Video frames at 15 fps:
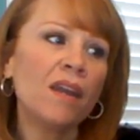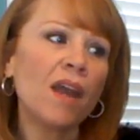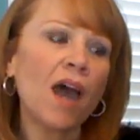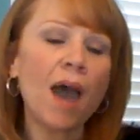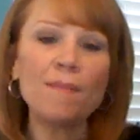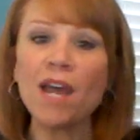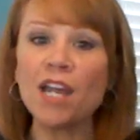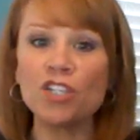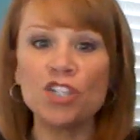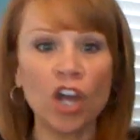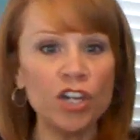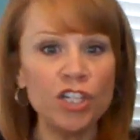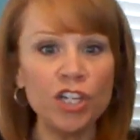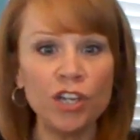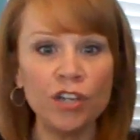I'm not
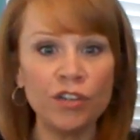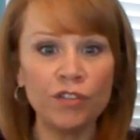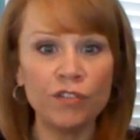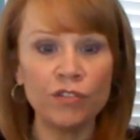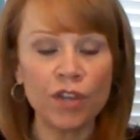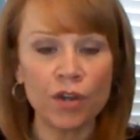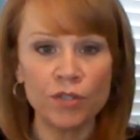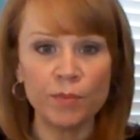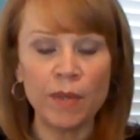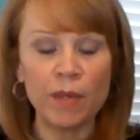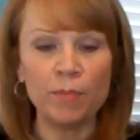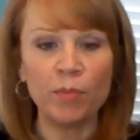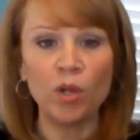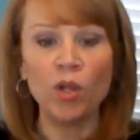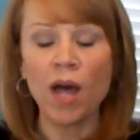judging those
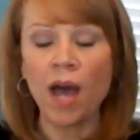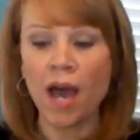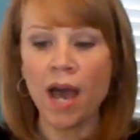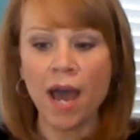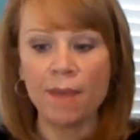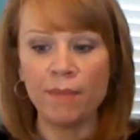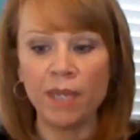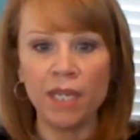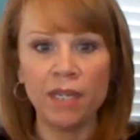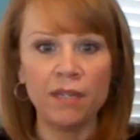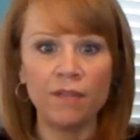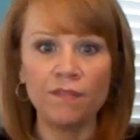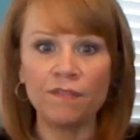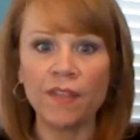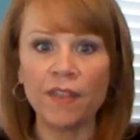people. I mean,
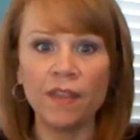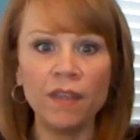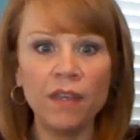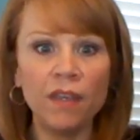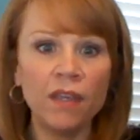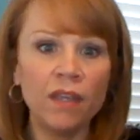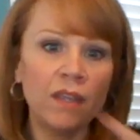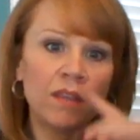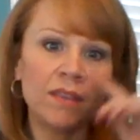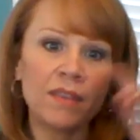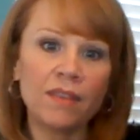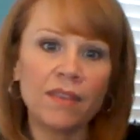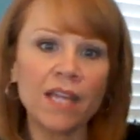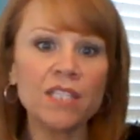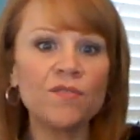if
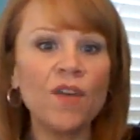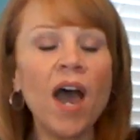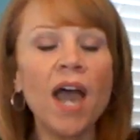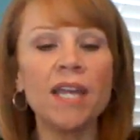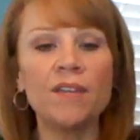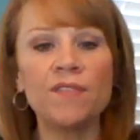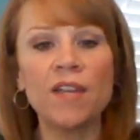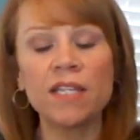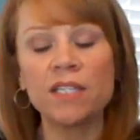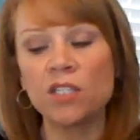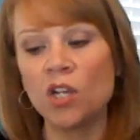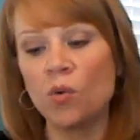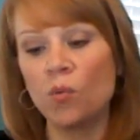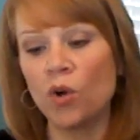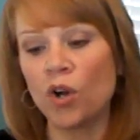that's fine, if that's
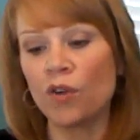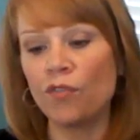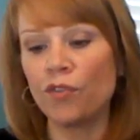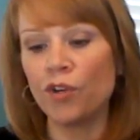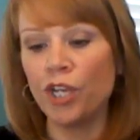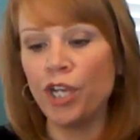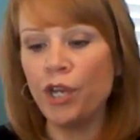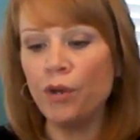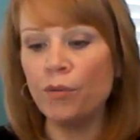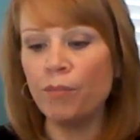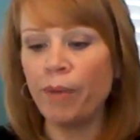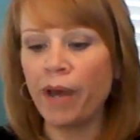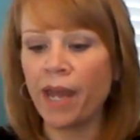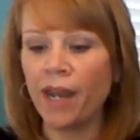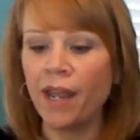going to work for you,
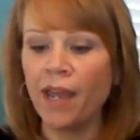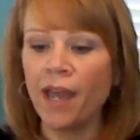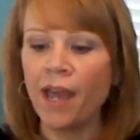but